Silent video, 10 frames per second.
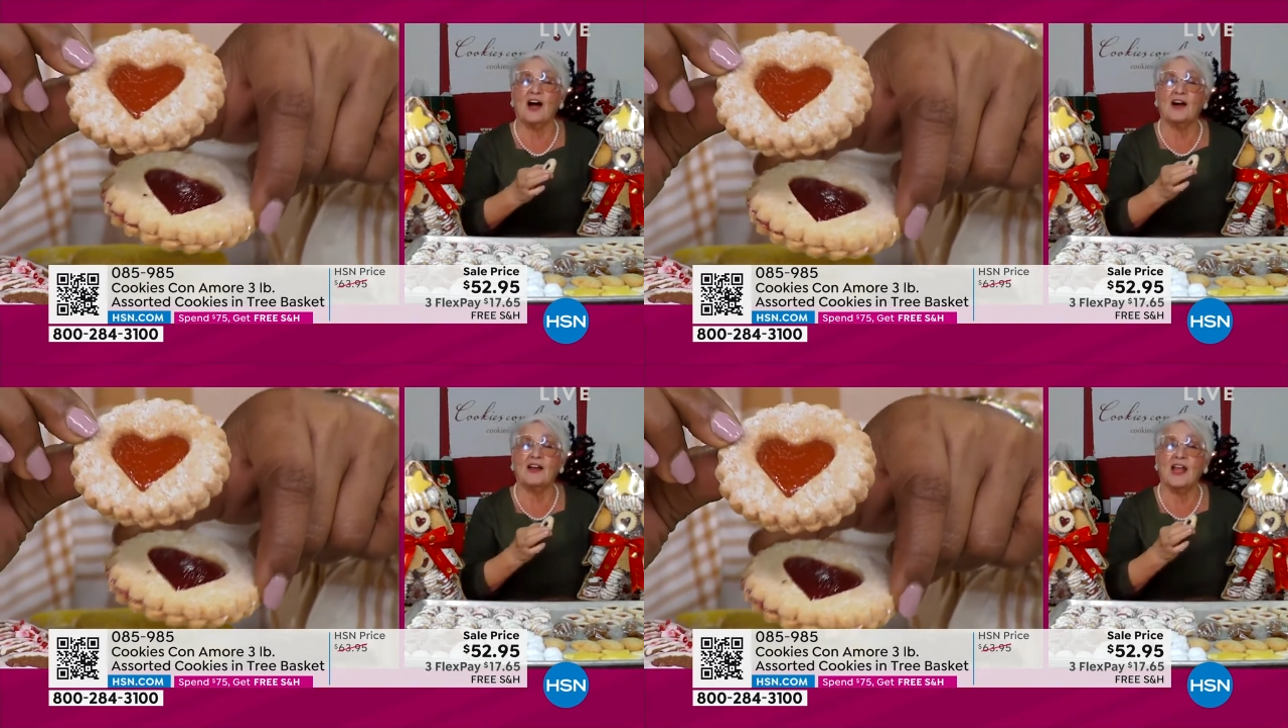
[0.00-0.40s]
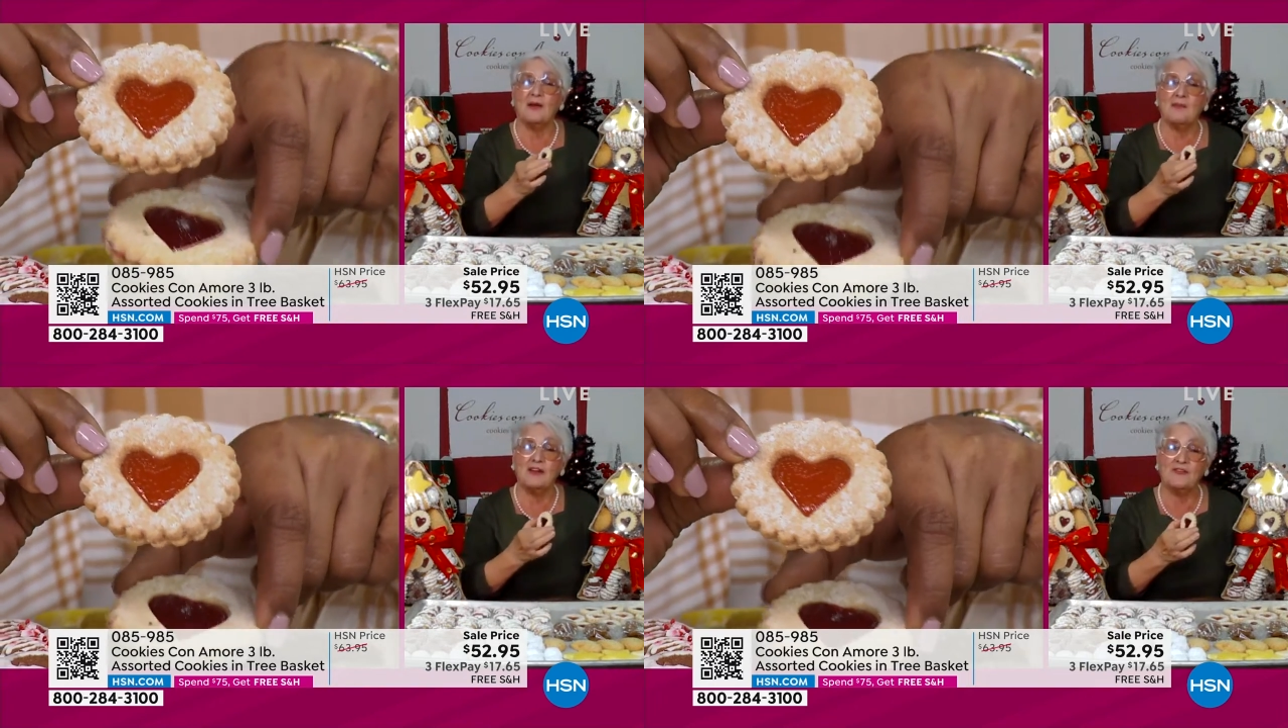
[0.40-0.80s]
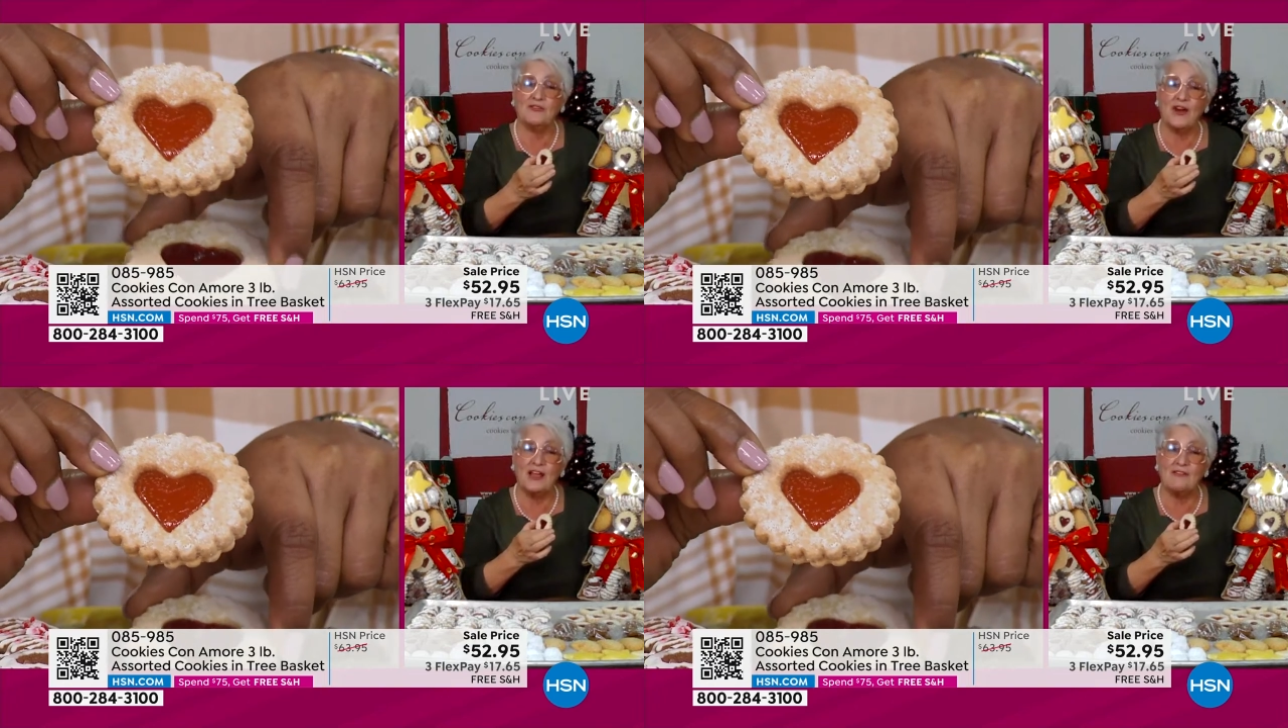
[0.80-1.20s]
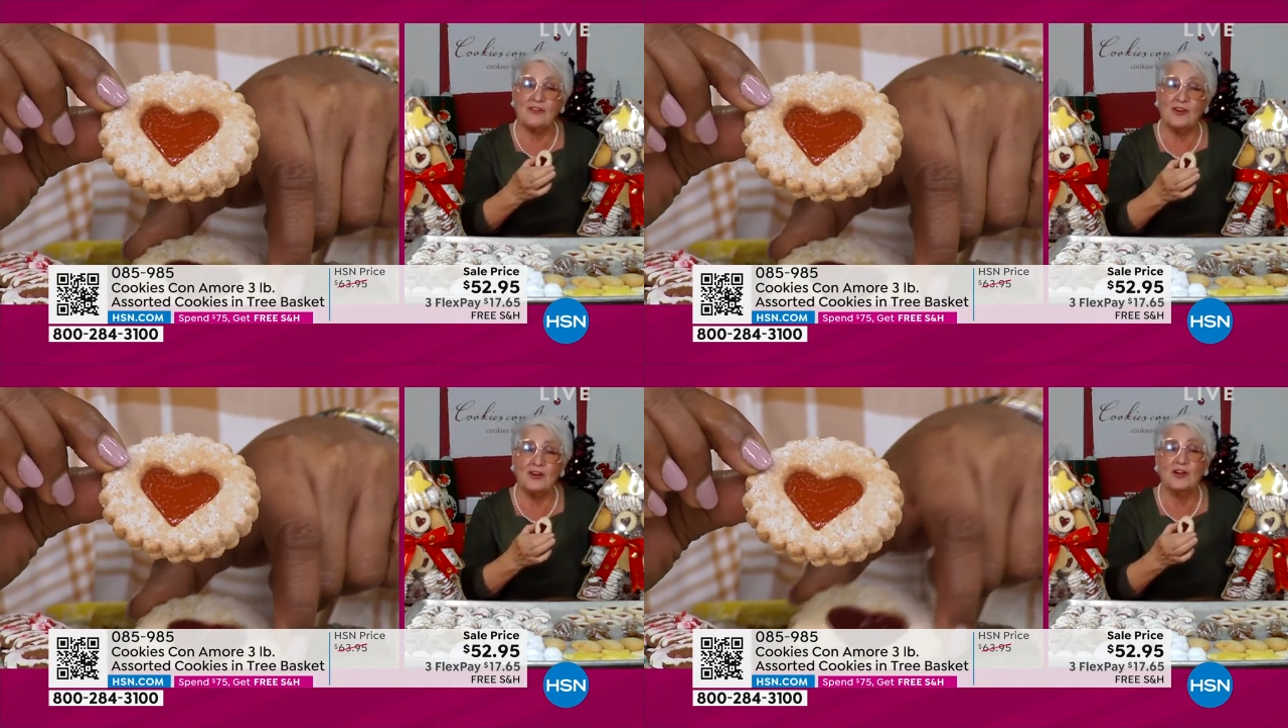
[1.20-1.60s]
a lemon
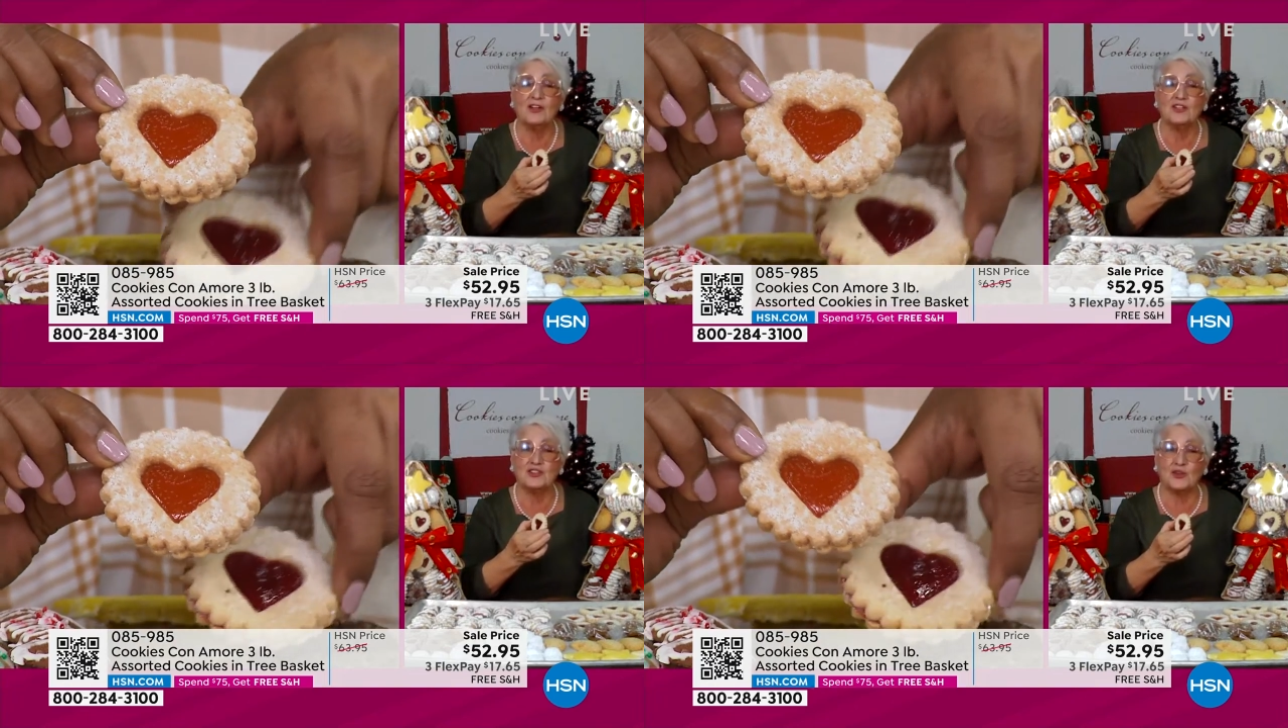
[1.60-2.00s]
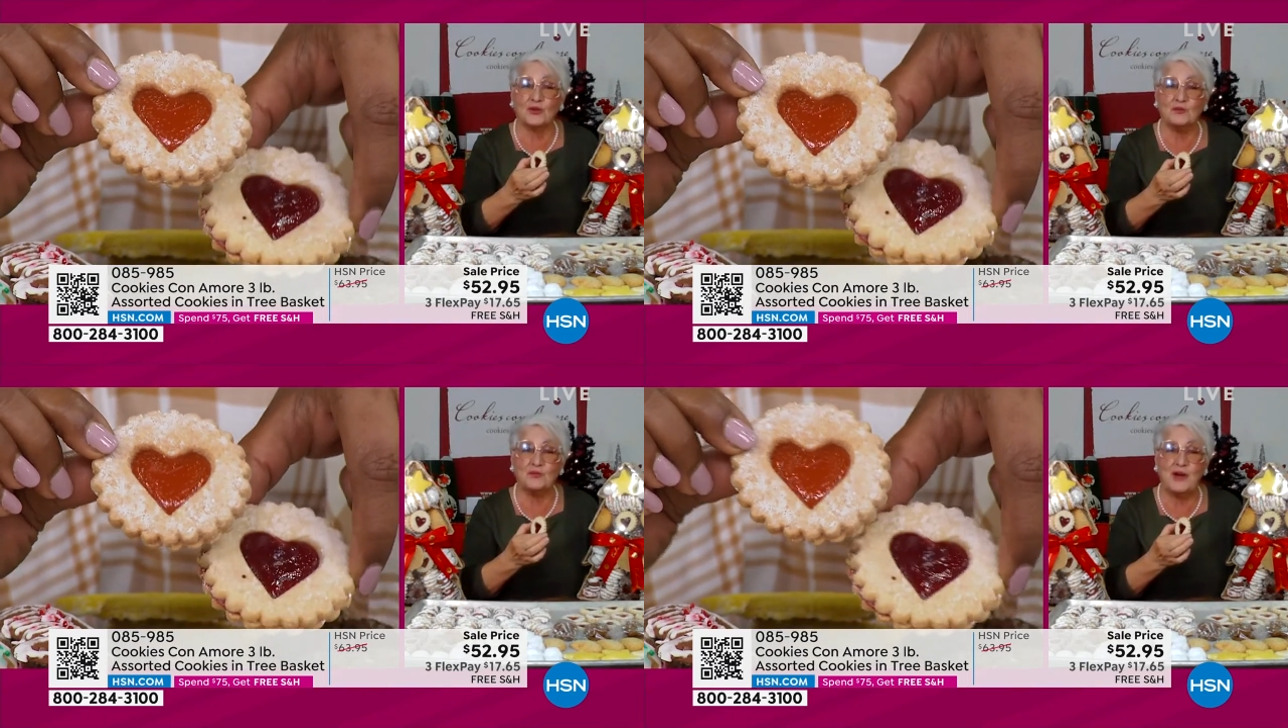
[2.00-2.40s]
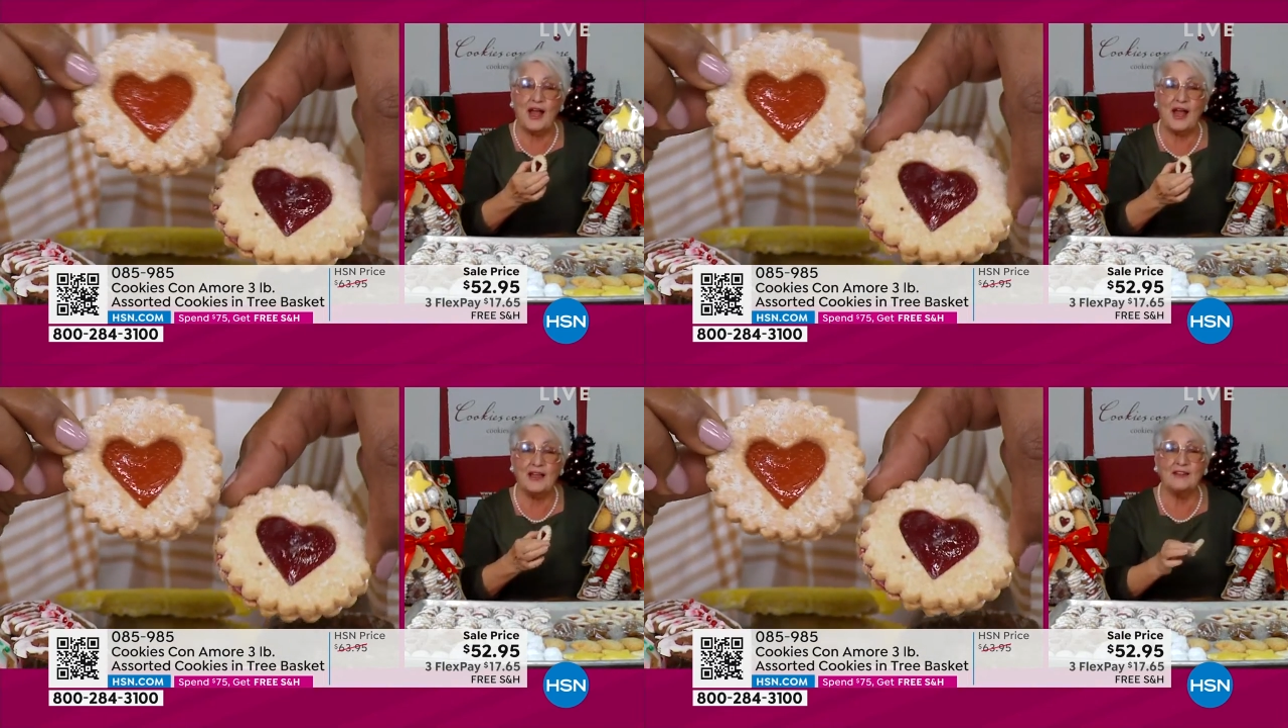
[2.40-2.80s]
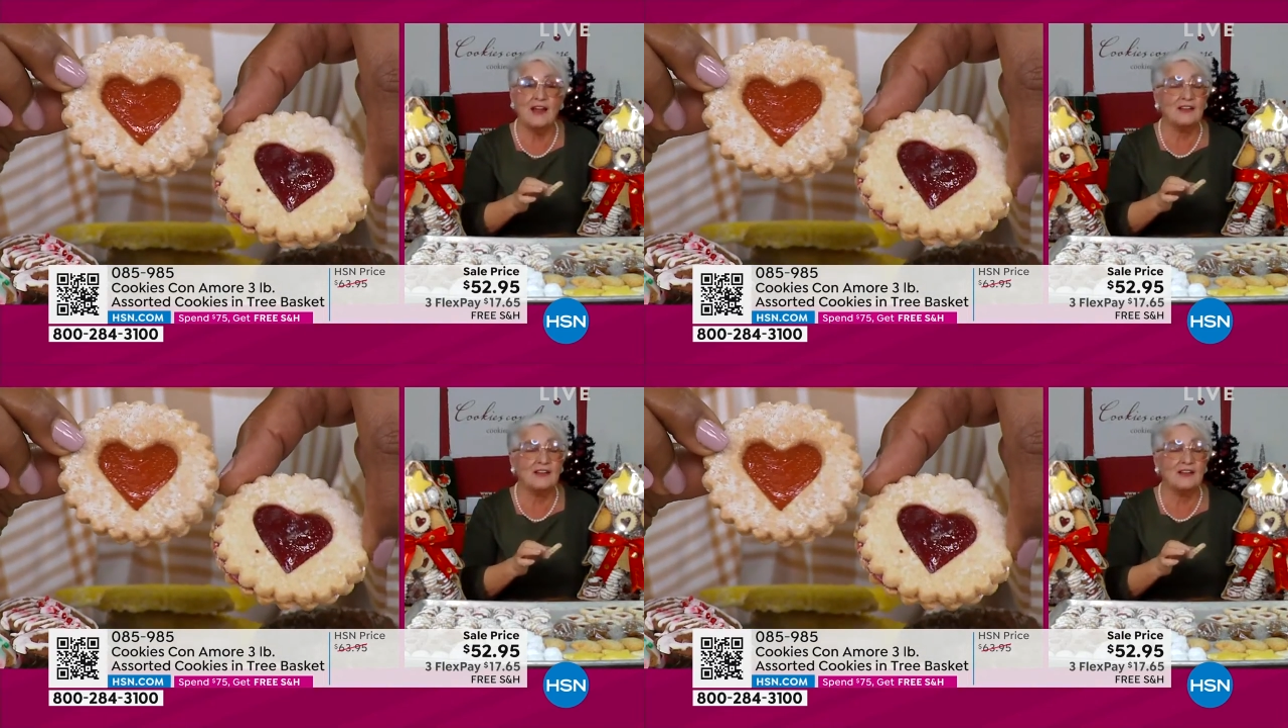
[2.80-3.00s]
flavor shortbread.